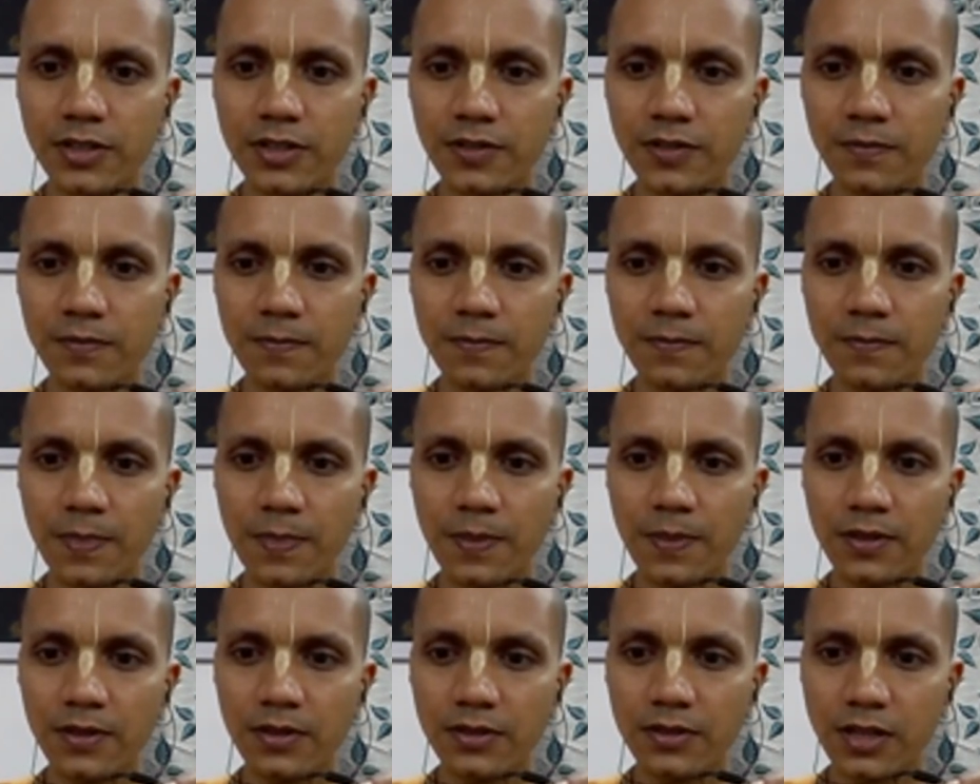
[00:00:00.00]
uh, same
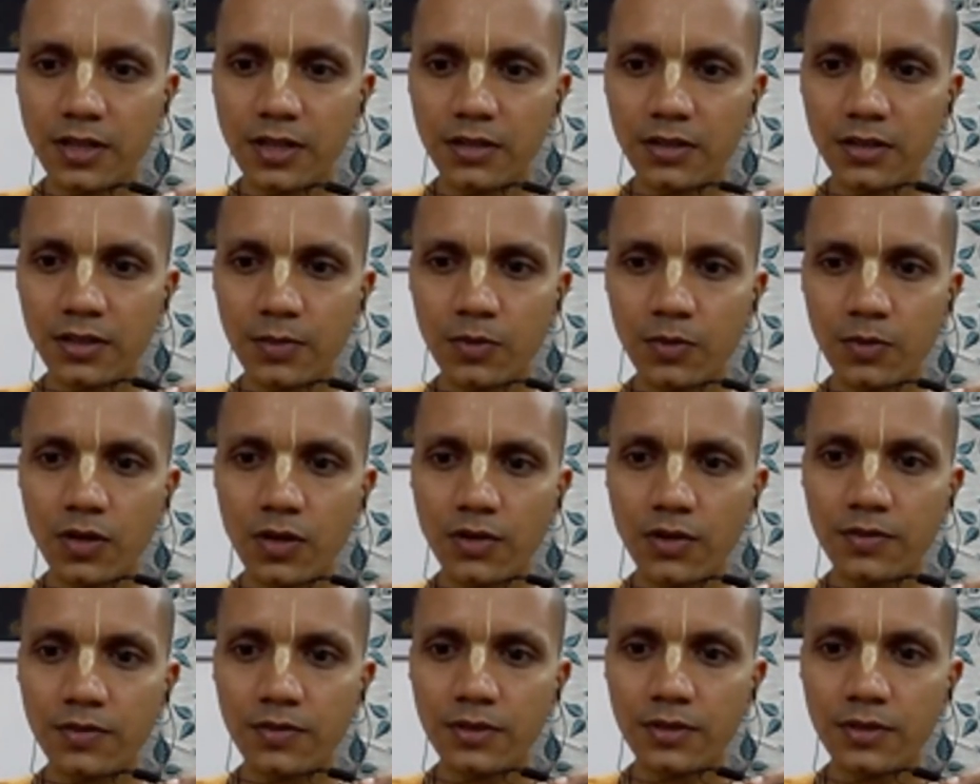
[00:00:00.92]
category.
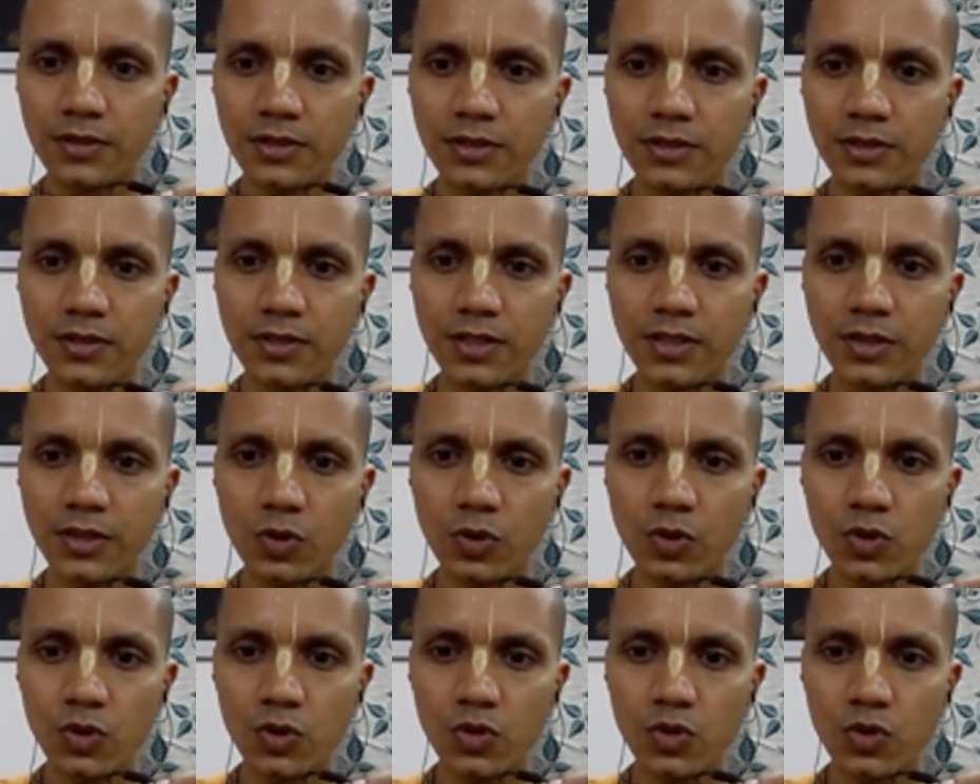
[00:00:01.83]
Uh, they are tamaguna.
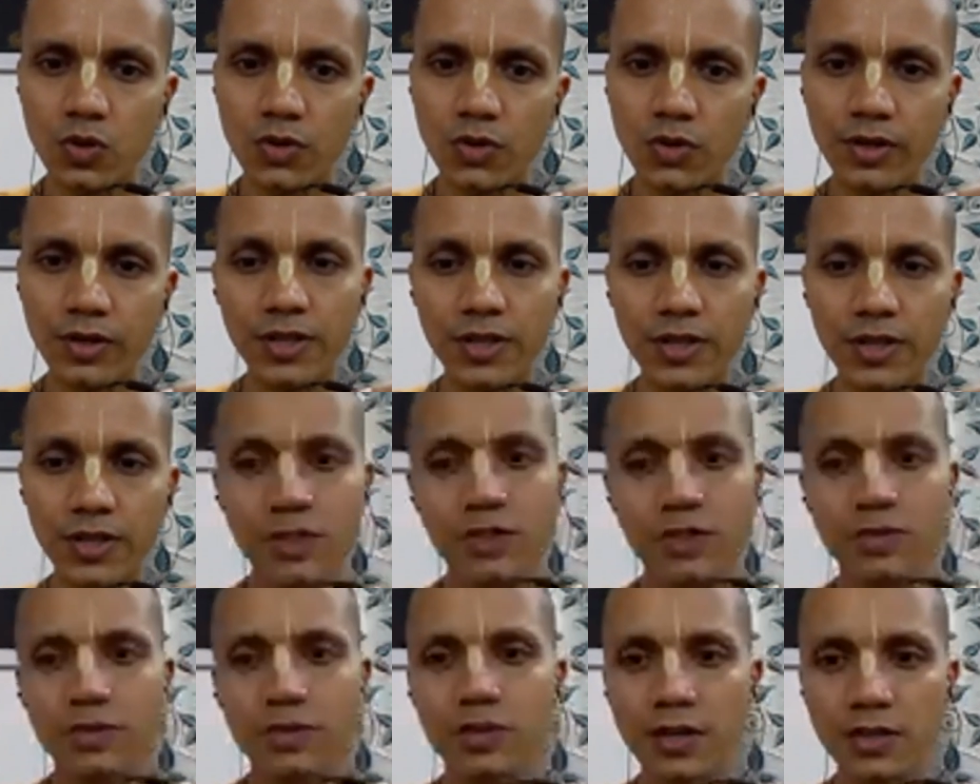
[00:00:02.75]
And those who are
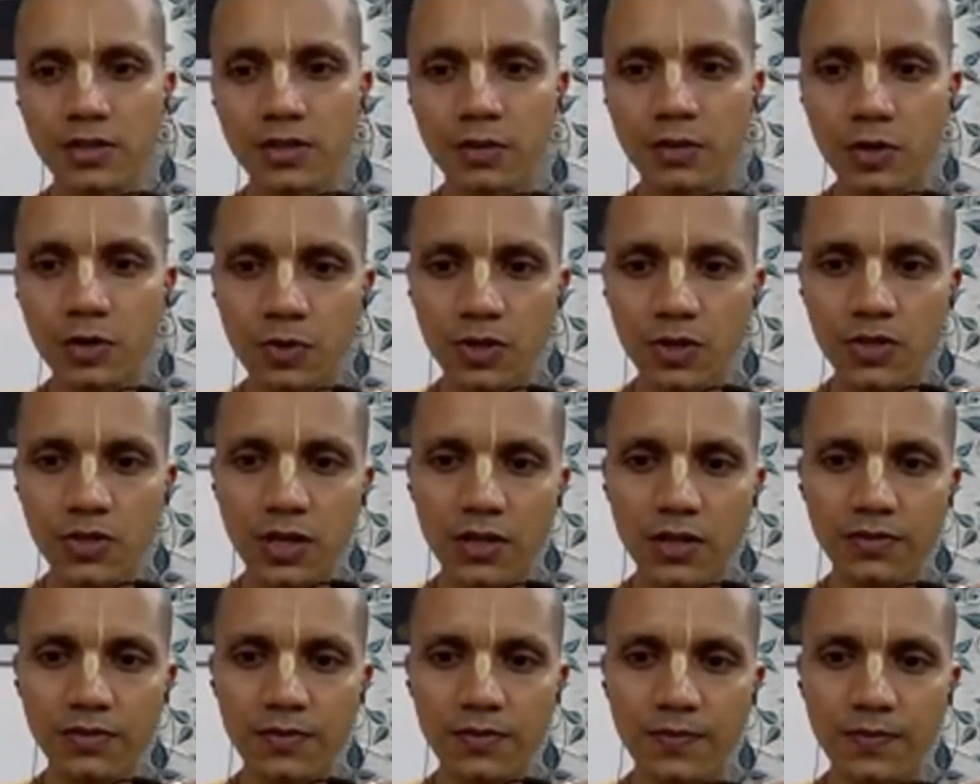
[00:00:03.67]
very serious about
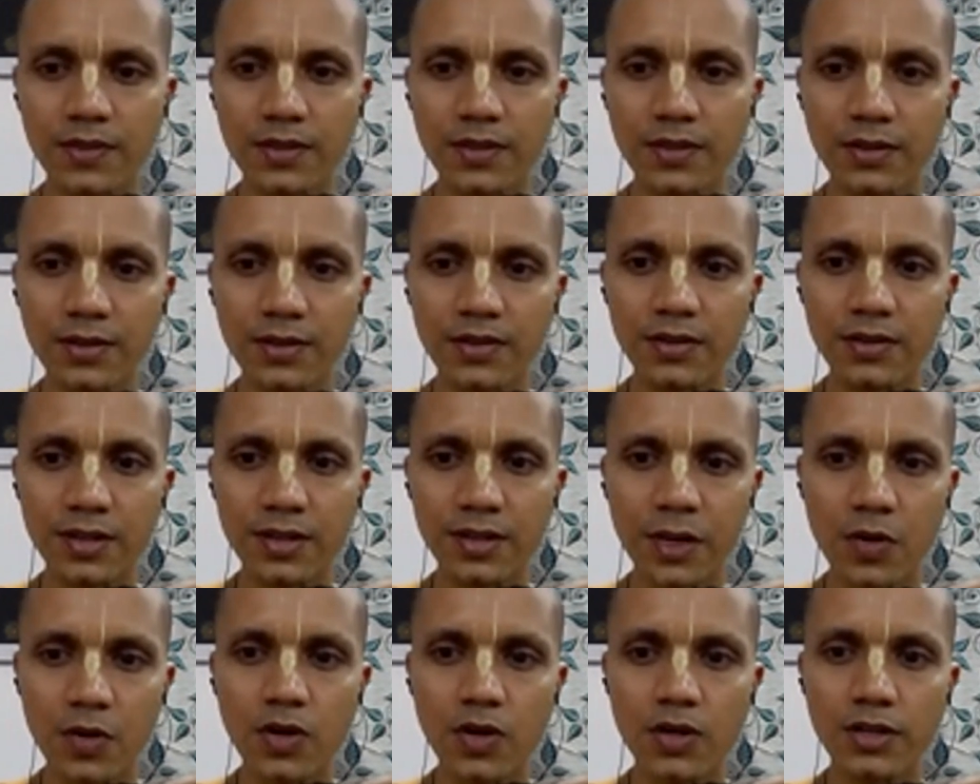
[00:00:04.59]
spiritual life,
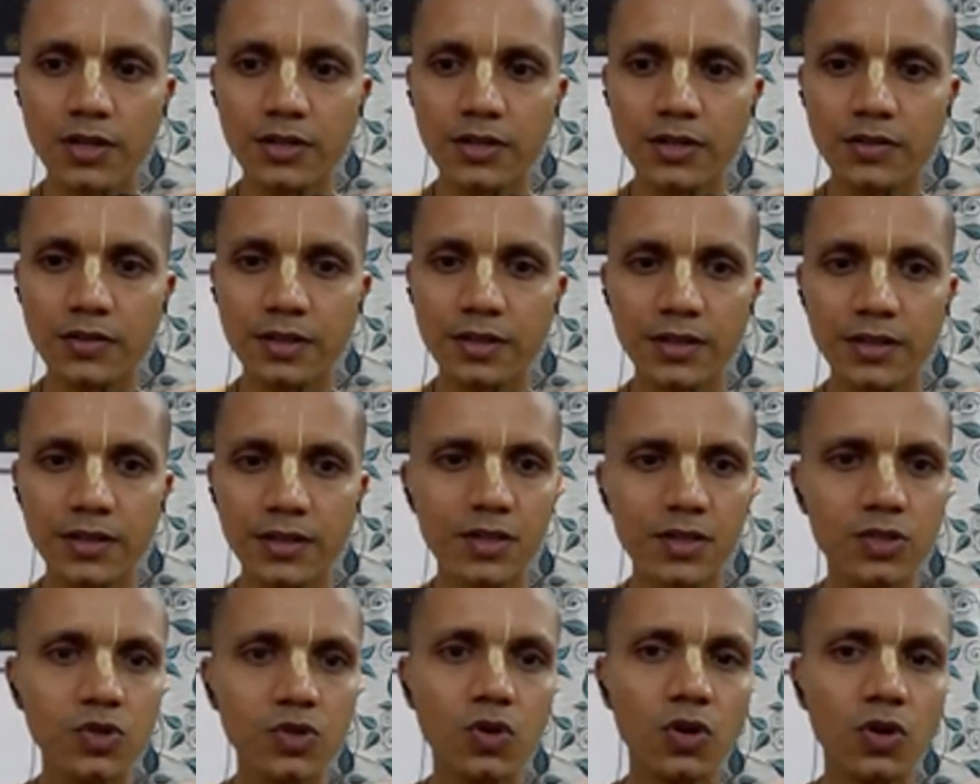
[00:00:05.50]
they avoid it.
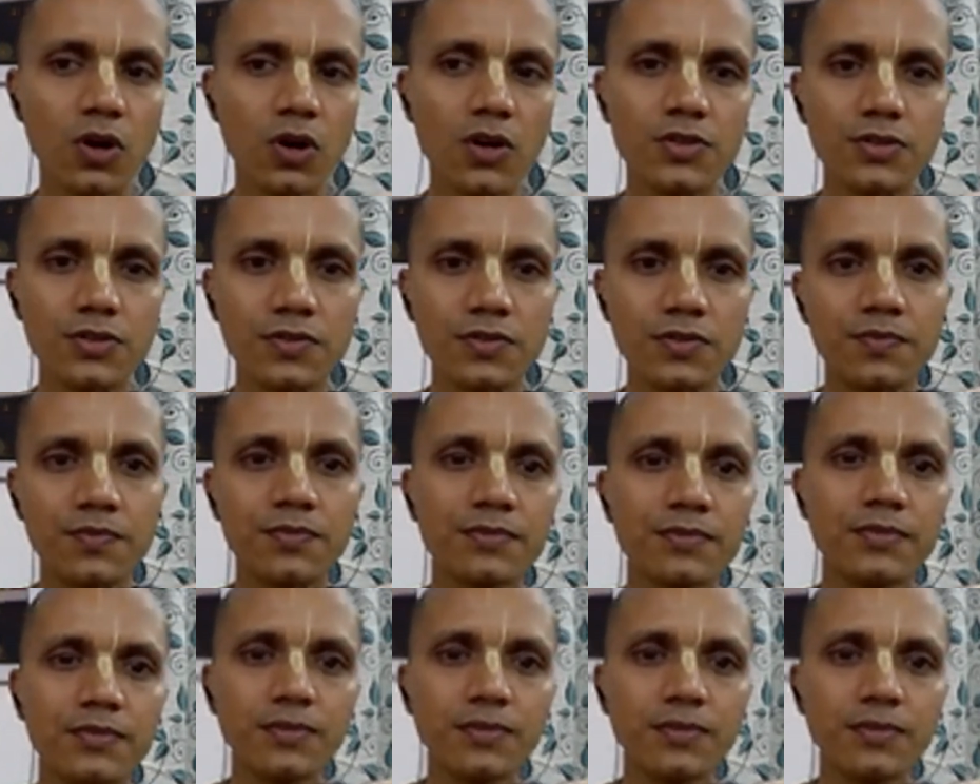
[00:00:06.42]
And there is no loss.